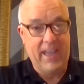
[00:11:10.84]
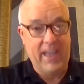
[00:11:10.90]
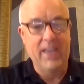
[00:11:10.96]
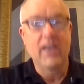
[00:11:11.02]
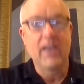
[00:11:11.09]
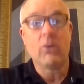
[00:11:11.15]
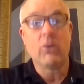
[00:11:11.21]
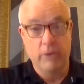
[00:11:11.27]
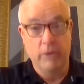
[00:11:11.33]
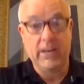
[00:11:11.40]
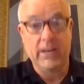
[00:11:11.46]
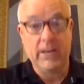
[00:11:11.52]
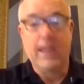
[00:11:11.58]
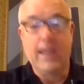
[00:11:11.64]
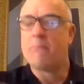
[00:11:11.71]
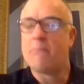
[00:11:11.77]
yeah.
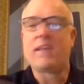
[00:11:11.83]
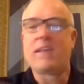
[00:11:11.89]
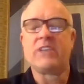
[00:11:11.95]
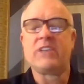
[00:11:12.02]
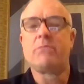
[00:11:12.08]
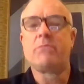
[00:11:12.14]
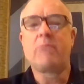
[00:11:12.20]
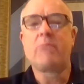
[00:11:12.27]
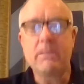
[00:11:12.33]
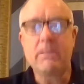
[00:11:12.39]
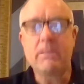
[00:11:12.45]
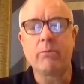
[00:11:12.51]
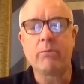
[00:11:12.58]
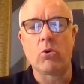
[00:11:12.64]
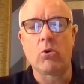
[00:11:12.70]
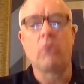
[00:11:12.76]
Really, because
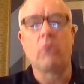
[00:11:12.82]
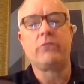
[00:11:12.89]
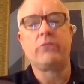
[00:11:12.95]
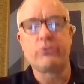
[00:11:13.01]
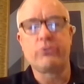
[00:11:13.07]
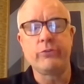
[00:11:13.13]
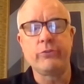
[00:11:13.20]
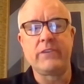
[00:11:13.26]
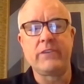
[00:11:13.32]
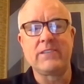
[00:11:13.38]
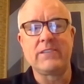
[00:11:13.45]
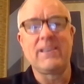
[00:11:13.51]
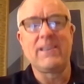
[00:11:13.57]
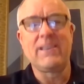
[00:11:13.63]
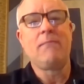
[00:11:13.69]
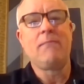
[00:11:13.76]
people, the truth is,
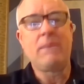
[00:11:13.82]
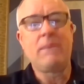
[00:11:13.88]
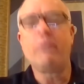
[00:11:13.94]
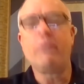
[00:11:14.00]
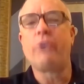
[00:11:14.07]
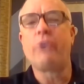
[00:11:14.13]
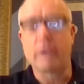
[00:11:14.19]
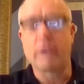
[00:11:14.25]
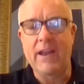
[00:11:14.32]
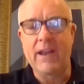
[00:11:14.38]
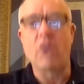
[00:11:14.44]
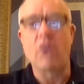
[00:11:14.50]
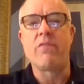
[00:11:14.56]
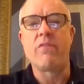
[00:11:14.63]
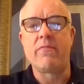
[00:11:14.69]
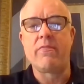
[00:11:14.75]
people don't
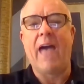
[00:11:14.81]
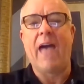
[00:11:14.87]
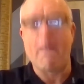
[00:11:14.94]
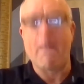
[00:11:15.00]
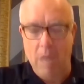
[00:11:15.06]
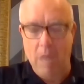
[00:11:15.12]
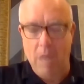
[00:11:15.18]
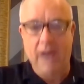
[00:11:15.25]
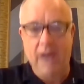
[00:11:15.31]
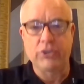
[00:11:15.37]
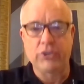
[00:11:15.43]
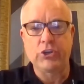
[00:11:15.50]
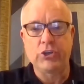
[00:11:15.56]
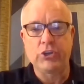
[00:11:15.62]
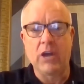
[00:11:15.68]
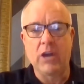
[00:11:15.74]
care that
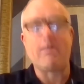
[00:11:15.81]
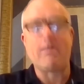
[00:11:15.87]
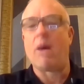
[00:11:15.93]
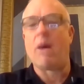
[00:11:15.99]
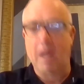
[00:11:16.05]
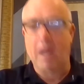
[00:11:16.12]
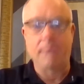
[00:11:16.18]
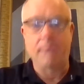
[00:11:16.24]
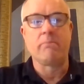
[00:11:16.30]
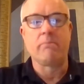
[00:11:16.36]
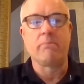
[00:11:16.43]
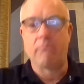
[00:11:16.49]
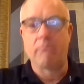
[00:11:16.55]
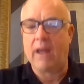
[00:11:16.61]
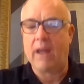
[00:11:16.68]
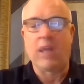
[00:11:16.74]
much about
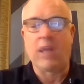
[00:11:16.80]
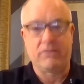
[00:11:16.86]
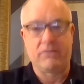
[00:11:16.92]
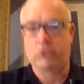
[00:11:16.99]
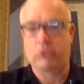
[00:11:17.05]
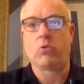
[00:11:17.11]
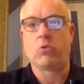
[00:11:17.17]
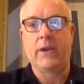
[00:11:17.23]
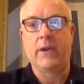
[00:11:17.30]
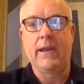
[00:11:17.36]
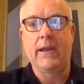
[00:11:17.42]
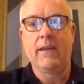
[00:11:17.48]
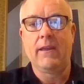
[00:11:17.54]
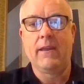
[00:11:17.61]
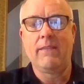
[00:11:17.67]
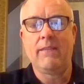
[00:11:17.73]
my life story.
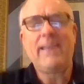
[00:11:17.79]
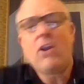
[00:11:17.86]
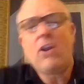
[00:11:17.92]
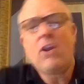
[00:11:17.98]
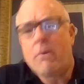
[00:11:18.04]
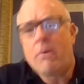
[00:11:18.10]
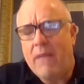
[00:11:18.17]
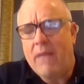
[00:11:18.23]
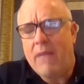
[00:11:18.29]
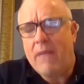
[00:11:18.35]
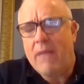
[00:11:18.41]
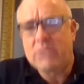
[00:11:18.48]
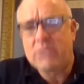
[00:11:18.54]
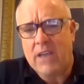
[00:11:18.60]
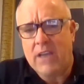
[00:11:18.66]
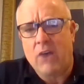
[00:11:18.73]
They care about
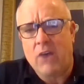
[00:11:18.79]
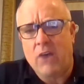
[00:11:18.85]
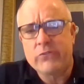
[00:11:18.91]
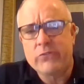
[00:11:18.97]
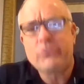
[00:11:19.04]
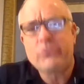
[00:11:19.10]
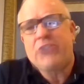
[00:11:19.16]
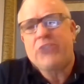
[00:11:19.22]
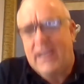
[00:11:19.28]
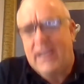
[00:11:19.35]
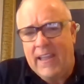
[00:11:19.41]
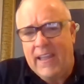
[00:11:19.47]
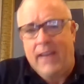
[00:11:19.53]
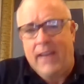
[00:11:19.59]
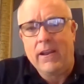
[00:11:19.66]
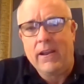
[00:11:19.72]
themselves, which I
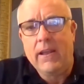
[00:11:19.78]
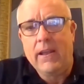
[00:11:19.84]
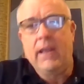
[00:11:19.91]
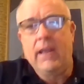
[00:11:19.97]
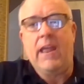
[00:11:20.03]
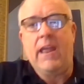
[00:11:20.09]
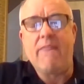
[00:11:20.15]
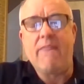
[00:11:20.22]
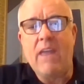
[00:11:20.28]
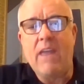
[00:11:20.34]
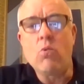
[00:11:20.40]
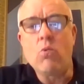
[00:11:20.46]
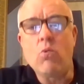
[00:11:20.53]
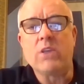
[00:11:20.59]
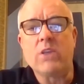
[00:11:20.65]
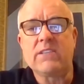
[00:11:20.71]
get, and they
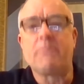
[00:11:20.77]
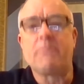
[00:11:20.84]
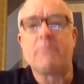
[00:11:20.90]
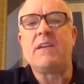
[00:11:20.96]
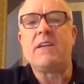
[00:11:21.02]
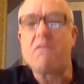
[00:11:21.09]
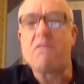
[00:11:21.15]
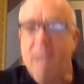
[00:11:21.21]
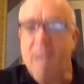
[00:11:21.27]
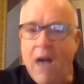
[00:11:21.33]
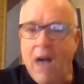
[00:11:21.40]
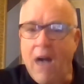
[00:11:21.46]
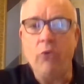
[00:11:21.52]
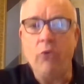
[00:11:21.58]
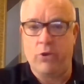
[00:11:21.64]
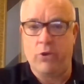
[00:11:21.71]
want something of
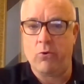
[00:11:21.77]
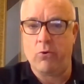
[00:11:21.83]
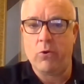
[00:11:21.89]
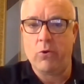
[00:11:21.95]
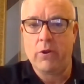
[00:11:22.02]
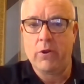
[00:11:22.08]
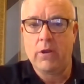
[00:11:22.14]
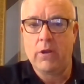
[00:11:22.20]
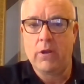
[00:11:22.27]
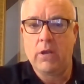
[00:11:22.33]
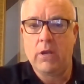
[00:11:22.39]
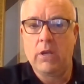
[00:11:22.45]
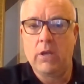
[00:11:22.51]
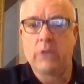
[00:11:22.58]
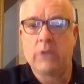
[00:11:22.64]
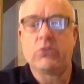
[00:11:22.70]
value.
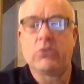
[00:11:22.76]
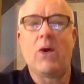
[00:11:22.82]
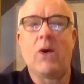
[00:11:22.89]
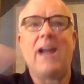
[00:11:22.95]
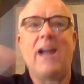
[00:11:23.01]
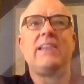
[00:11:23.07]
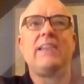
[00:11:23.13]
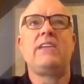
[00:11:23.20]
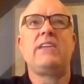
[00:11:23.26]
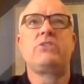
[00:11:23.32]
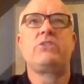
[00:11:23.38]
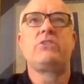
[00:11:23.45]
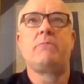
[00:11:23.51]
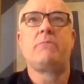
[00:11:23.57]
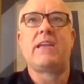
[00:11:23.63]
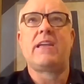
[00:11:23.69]
So I need to
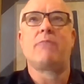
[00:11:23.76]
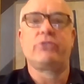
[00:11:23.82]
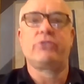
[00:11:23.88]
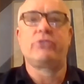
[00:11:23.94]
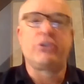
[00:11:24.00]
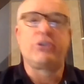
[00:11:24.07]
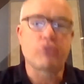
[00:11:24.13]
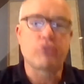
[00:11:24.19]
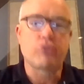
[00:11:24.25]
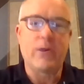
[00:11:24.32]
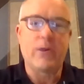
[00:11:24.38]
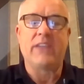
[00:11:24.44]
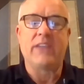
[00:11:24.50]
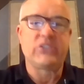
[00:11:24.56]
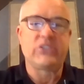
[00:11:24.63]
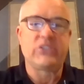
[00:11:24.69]
be able to
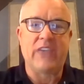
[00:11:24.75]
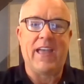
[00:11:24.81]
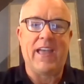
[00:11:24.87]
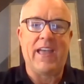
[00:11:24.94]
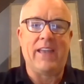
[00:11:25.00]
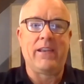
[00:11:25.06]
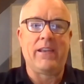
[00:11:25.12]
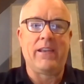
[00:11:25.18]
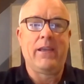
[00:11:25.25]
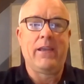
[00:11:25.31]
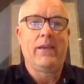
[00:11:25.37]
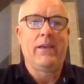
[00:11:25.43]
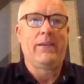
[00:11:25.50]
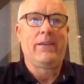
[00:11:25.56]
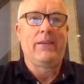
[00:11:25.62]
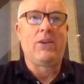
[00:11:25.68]
transcend,
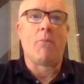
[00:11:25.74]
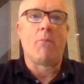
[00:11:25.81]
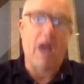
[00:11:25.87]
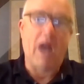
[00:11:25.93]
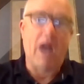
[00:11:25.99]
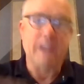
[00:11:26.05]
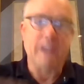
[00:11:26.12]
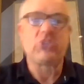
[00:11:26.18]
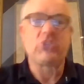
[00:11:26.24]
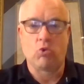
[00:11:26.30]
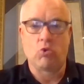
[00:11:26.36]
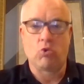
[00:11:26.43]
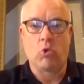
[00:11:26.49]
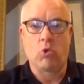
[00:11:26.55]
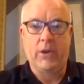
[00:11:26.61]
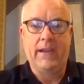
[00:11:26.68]
you know, my
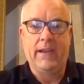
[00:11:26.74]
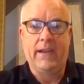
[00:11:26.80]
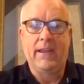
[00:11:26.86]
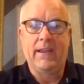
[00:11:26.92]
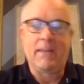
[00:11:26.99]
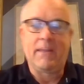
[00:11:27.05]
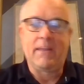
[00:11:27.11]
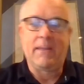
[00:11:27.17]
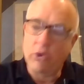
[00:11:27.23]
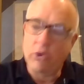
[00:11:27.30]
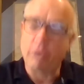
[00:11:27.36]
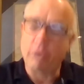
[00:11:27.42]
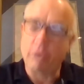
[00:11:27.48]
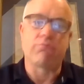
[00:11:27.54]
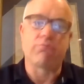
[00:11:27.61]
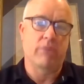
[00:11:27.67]
story and build a
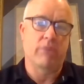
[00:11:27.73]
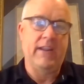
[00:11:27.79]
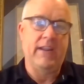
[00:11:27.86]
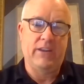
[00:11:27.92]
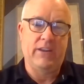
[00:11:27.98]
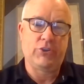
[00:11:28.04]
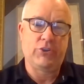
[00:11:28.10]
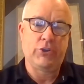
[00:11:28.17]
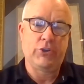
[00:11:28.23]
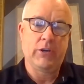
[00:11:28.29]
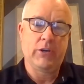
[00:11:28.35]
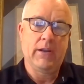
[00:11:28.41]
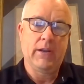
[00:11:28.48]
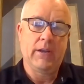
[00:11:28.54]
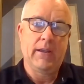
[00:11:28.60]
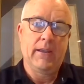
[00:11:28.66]
bridge.
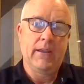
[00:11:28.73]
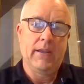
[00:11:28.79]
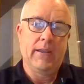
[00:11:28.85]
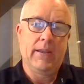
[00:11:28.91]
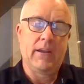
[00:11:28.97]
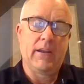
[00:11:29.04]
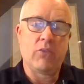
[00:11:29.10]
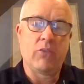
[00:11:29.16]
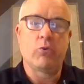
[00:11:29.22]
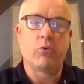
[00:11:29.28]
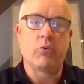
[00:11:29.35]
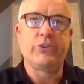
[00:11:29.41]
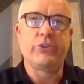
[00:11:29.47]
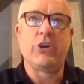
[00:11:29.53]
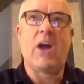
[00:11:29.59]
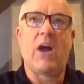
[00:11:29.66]
In other words,
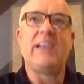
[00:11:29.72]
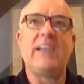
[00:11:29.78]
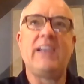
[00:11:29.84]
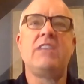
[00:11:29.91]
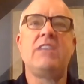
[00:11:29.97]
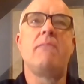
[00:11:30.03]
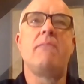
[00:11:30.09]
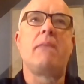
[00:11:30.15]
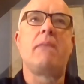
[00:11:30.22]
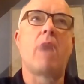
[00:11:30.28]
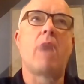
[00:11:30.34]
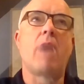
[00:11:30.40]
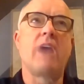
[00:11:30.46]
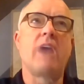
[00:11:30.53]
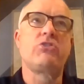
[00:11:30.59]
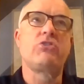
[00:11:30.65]
you know, I need to make
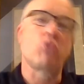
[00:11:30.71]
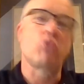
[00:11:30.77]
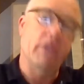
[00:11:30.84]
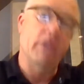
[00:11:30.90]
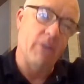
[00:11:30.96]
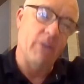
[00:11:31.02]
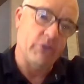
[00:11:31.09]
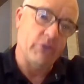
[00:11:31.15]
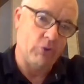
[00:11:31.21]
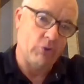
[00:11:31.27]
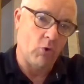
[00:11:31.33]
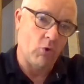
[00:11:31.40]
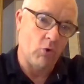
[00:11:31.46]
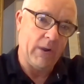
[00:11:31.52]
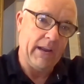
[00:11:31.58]
my story their story.